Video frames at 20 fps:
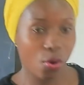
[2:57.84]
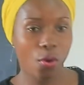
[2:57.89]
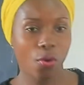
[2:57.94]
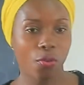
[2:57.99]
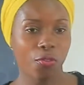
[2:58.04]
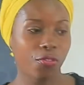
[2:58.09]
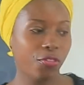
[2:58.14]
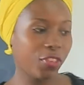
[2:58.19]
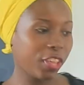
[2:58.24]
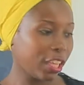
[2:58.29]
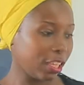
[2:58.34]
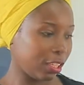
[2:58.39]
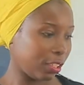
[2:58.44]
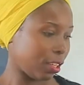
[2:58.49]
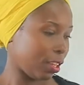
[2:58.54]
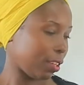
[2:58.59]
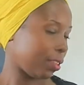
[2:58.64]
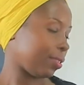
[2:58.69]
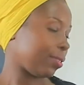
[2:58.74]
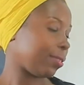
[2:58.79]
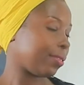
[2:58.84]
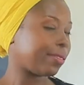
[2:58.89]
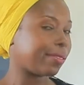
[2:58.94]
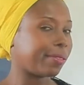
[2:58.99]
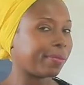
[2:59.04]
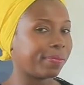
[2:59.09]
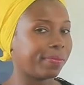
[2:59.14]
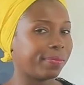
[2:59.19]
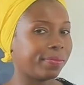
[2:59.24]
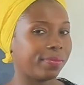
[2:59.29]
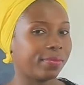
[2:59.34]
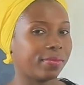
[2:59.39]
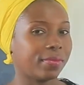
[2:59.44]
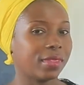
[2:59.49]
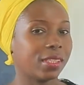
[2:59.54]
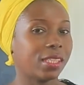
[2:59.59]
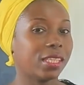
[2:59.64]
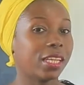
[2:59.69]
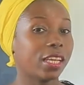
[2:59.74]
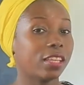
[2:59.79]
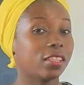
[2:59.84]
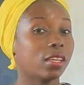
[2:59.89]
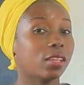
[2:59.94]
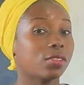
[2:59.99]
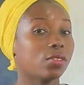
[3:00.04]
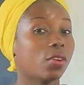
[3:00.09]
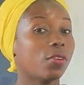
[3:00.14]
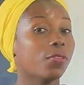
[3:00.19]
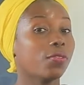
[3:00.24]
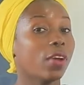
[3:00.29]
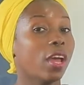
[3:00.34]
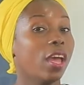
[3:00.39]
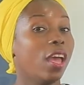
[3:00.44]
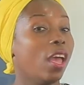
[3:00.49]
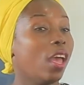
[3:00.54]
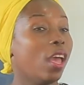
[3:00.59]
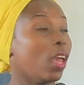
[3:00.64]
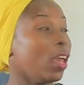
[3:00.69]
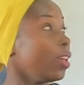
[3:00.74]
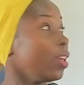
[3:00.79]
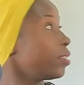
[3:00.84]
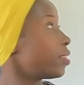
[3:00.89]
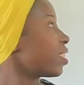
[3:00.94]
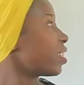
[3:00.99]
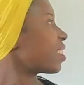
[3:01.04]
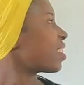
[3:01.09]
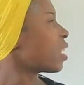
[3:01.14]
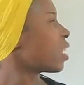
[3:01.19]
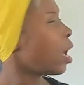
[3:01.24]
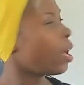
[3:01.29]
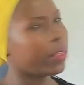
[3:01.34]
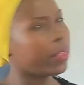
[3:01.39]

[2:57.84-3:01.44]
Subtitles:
of insects. Dangers of insects. Are